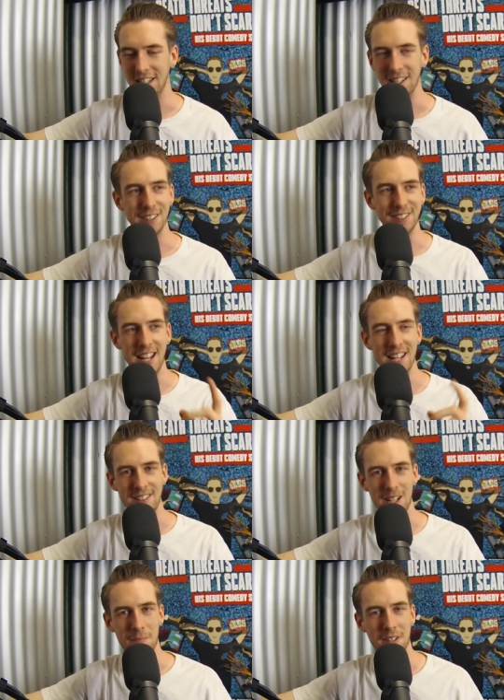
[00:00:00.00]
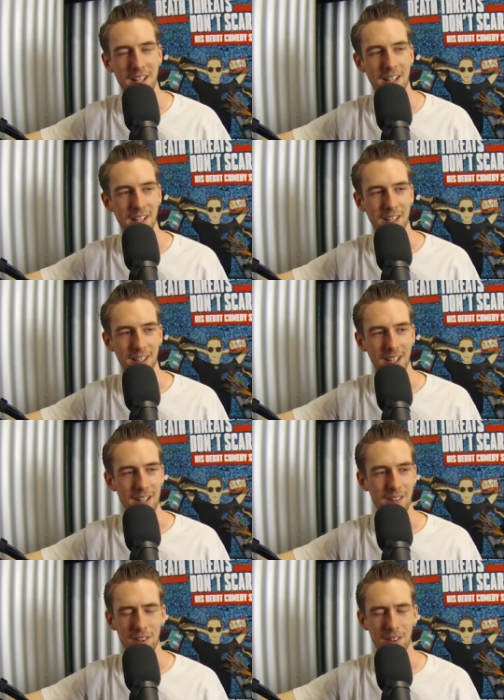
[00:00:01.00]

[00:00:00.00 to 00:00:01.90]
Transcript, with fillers: And he stands up and he leaves.